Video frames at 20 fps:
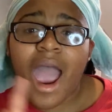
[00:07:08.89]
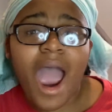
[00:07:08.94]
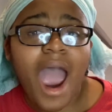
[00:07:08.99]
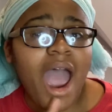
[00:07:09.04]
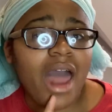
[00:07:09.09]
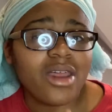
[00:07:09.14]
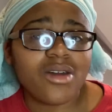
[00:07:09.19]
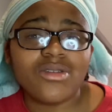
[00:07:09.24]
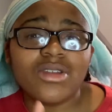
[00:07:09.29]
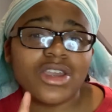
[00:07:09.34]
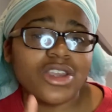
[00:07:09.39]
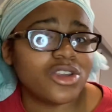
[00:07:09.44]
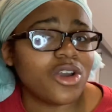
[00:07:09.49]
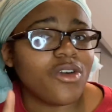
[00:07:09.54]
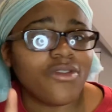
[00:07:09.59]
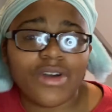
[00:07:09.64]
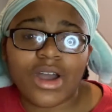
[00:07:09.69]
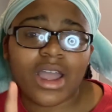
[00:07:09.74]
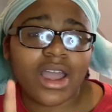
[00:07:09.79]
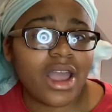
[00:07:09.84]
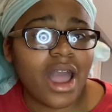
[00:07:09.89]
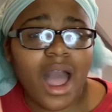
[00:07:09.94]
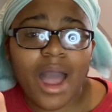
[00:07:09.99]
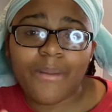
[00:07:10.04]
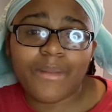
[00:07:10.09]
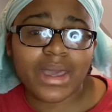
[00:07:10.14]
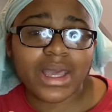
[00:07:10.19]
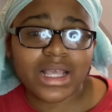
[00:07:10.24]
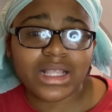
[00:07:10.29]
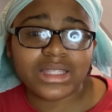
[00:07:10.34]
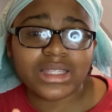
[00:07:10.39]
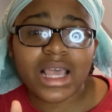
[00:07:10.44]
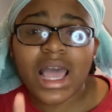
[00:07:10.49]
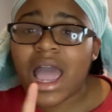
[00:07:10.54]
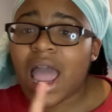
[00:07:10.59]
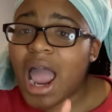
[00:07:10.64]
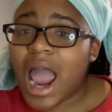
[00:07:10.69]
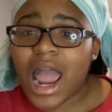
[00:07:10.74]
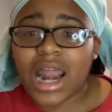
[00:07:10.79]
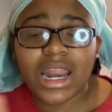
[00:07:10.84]
I don't need your fucking comments.
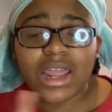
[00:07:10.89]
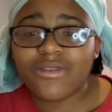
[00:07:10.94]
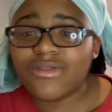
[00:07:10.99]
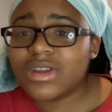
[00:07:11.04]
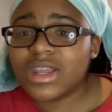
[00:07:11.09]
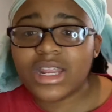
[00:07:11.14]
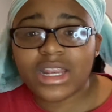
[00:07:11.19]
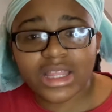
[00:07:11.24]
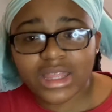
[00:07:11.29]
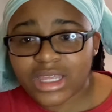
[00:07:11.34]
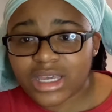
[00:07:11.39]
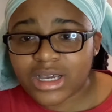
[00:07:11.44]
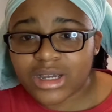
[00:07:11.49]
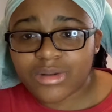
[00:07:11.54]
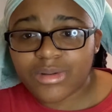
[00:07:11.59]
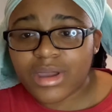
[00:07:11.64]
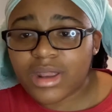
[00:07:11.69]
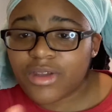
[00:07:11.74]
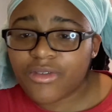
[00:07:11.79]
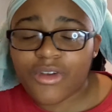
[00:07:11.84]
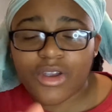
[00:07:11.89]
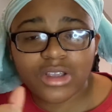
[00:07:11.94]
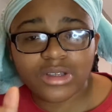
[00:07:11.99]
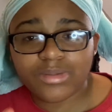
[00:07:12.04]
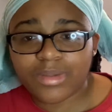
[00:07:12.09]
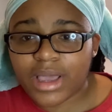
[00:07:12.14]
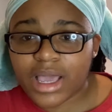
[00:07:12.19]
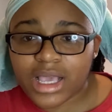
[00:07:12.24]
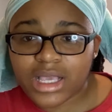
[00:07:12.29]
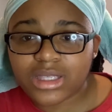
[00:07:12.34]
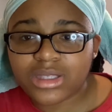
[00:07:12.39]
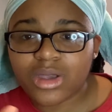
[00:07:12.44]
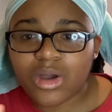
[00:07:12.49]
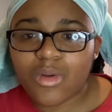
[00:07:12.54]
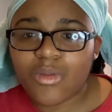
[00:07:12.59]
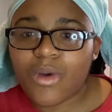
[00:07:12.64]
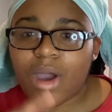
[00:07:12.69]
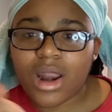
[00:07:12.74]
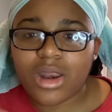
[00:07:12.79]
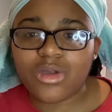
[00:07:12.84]
I never needed them in the first place. So
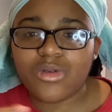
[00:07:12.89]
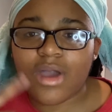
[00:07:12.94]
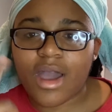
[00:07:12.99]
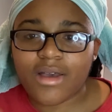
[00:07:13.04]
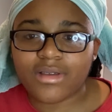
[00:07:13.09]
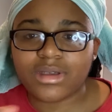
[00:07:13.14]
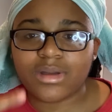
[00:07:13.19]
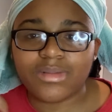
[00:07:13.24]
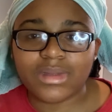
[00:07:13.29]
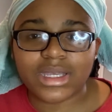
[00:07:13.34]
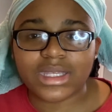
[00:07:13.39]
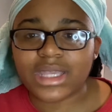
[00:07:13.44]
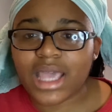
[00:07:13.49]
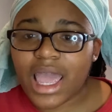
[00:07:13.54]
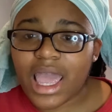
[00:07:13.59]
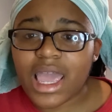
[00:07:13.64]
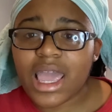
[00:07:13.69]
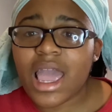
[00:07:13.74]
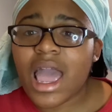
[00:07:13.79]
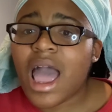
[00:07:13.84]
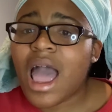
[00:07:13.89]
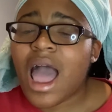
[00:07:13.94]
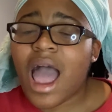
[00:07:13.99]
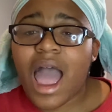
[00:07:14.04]
why do you have something to say?